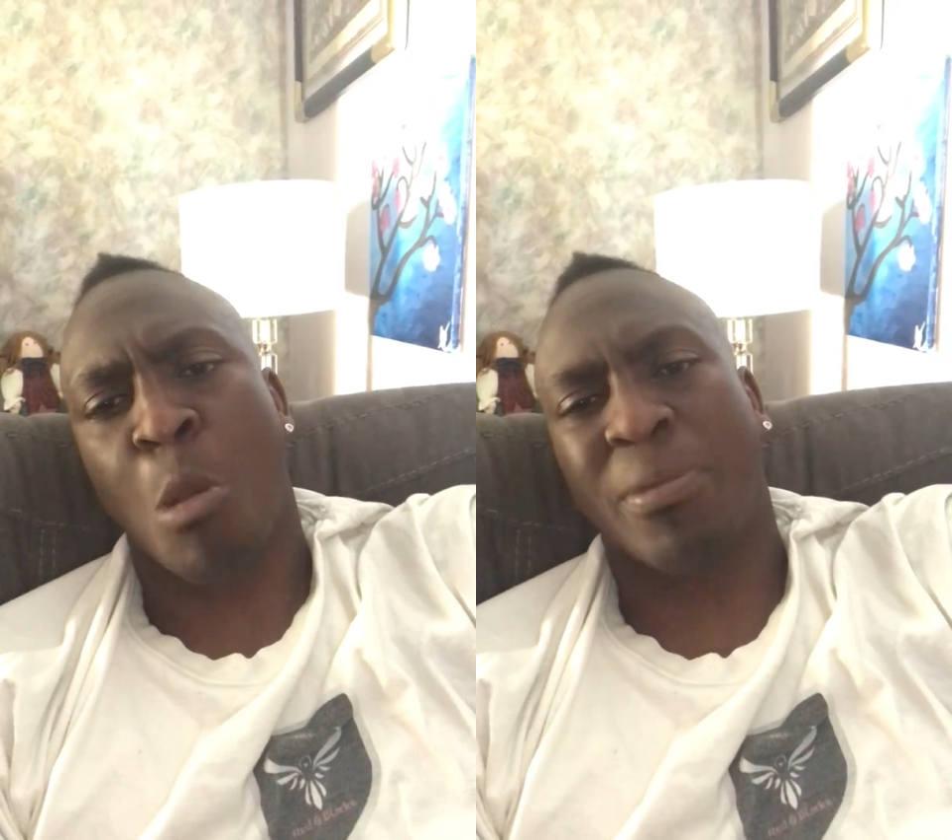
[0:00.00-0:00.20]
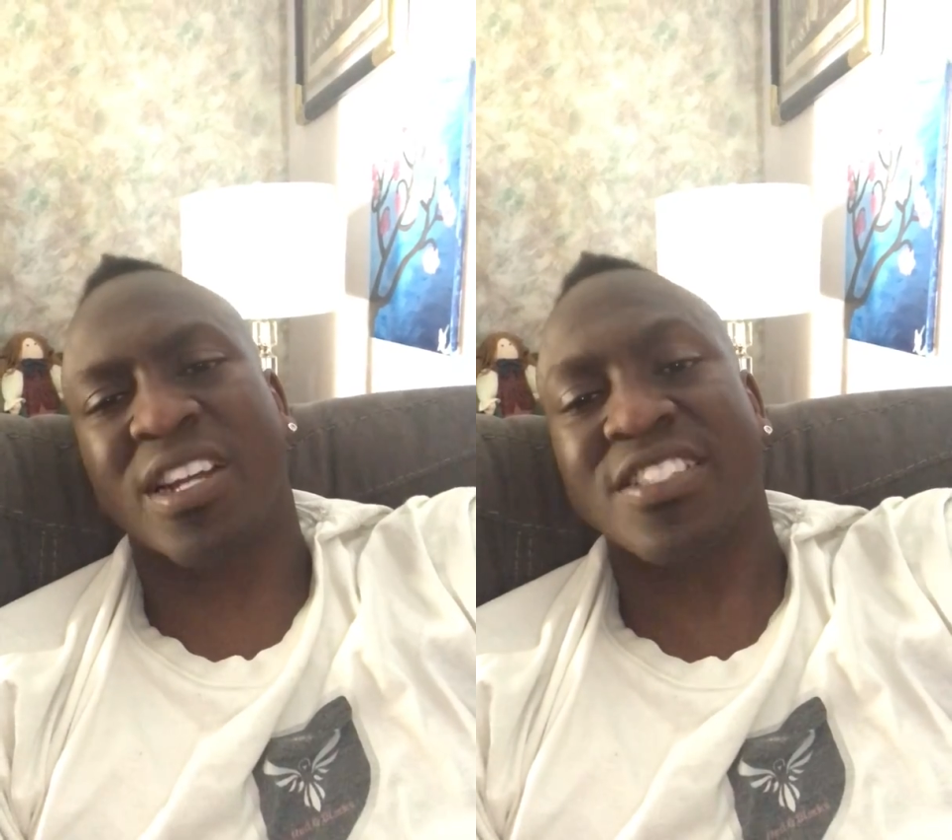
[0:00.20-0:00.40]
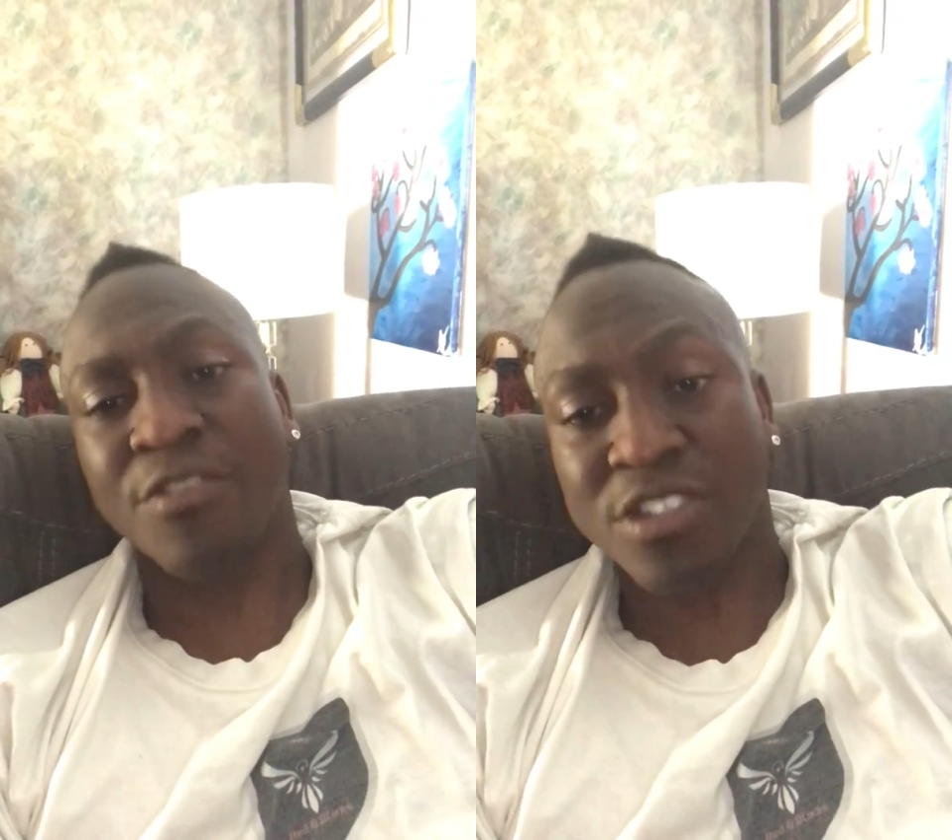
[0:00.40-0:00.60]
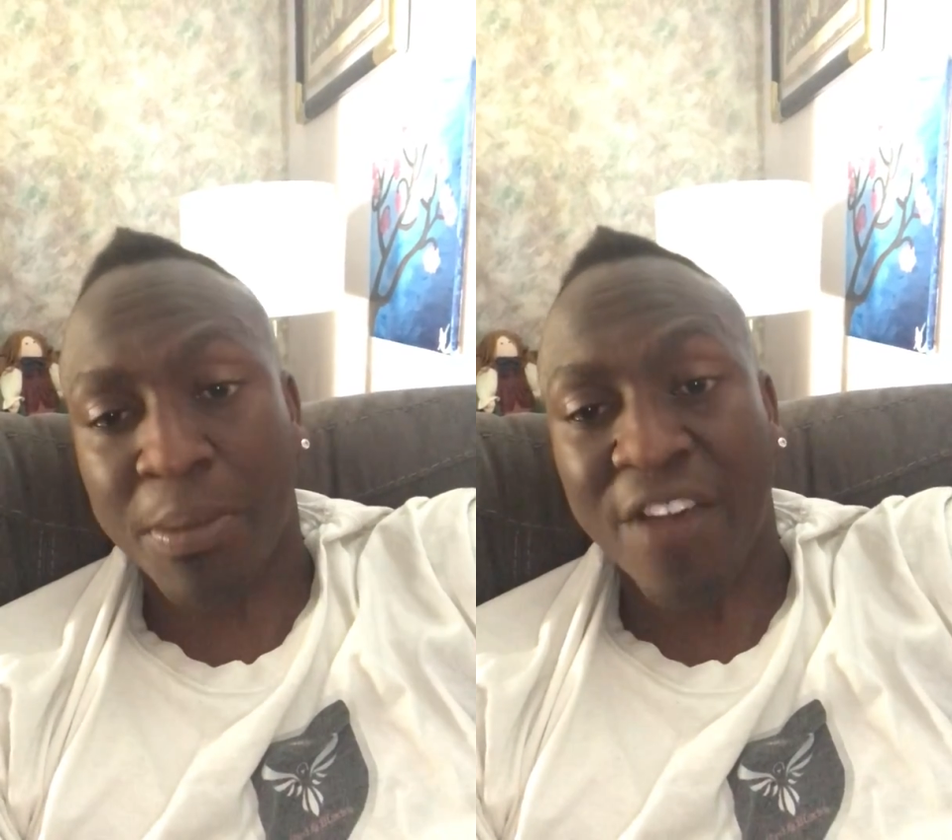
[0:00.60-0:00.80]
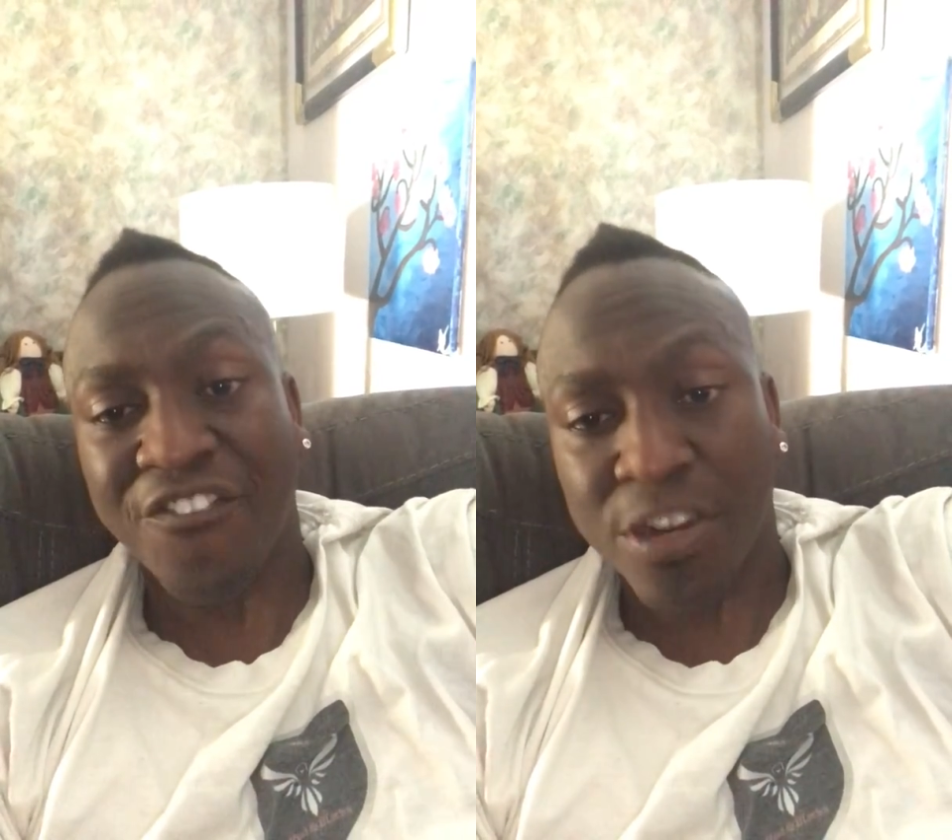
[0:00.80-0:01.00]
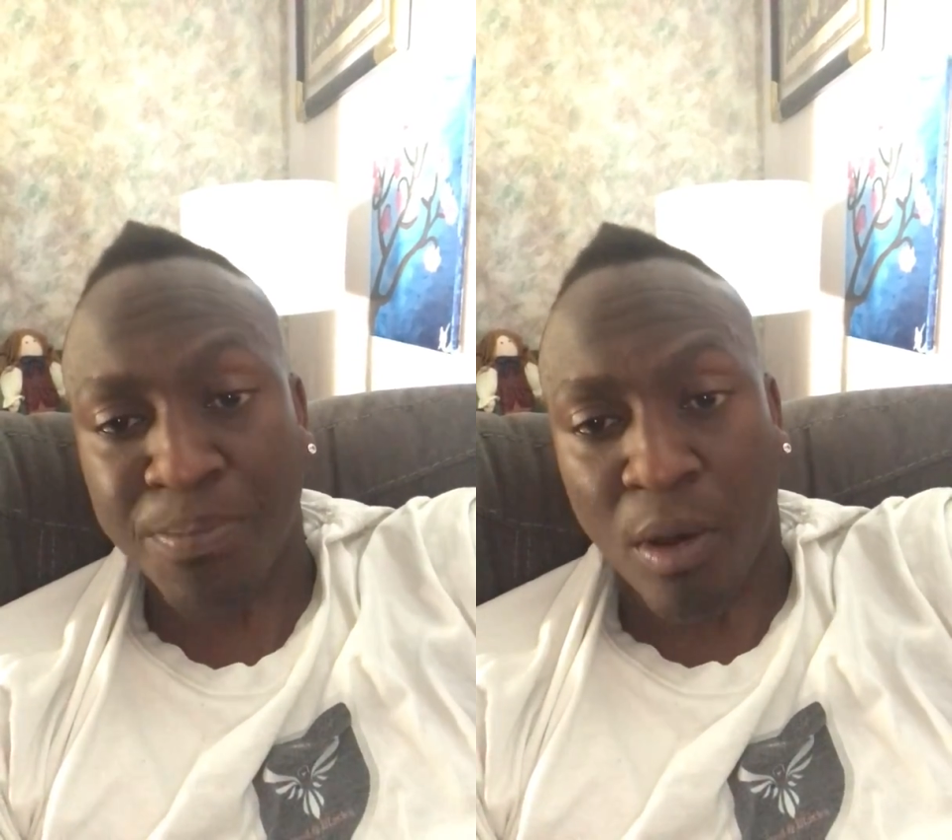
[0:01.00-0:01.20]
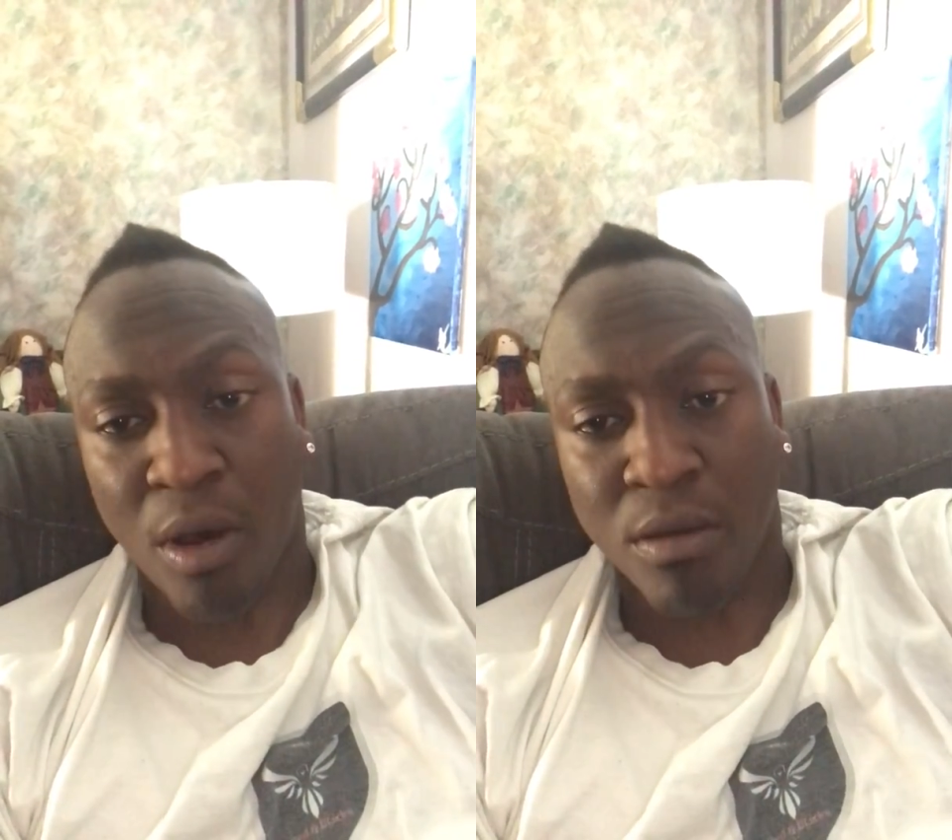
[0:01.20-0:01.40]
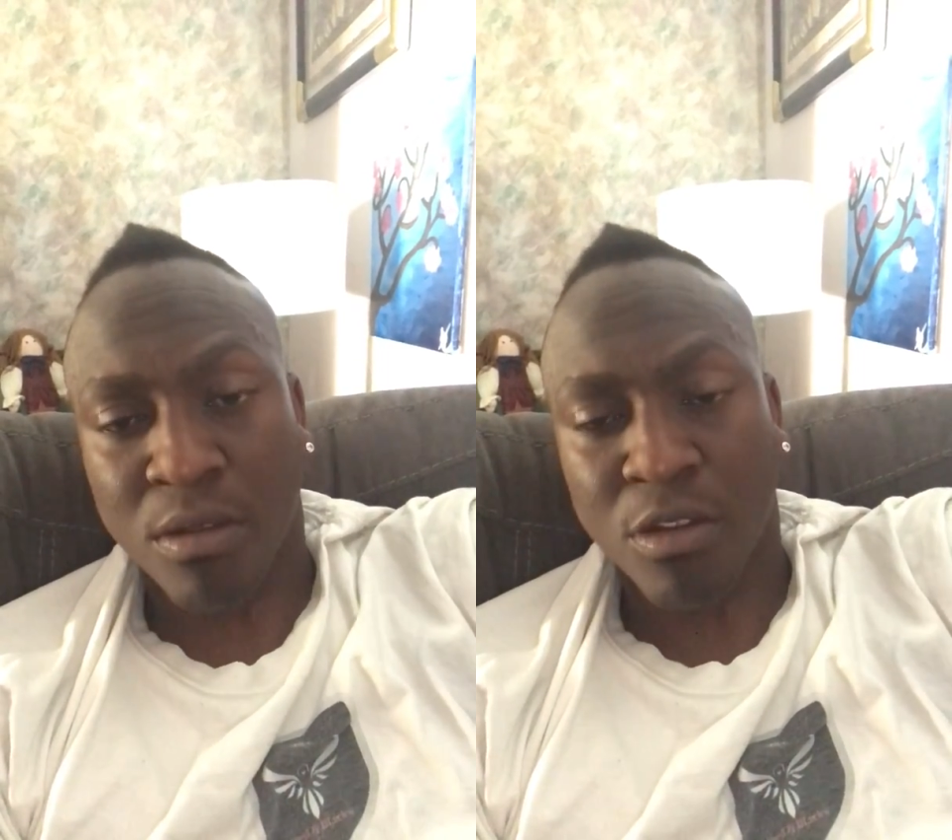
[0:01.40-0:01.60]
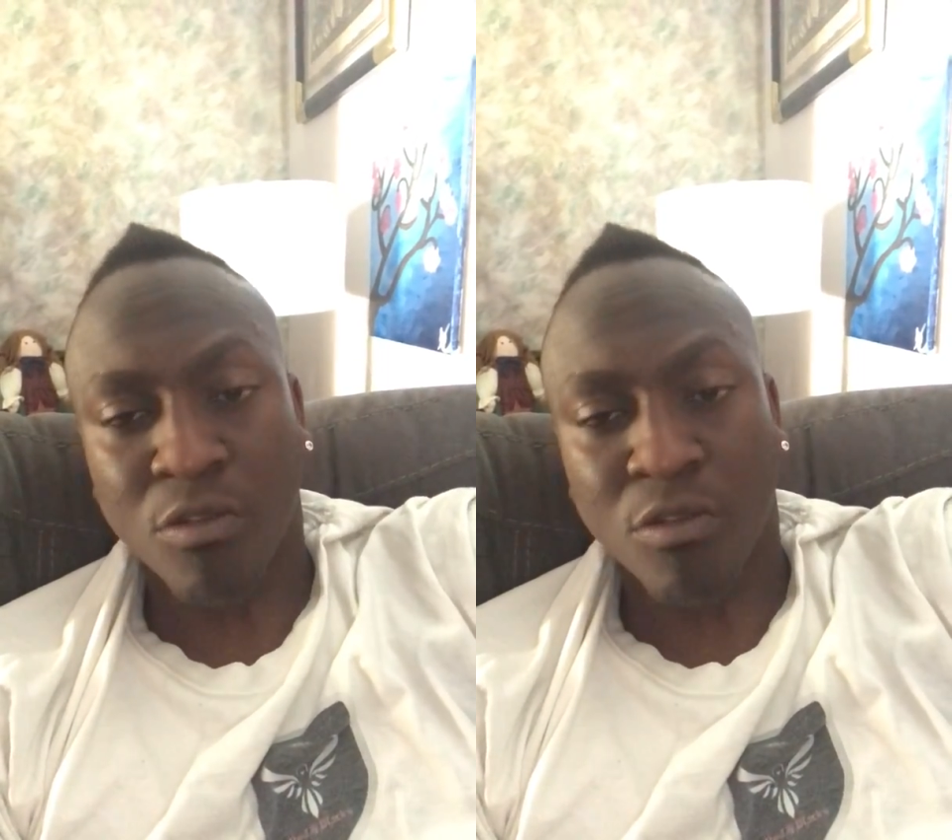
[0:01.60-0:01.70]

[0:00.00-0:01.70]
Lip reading: Because if it was about football,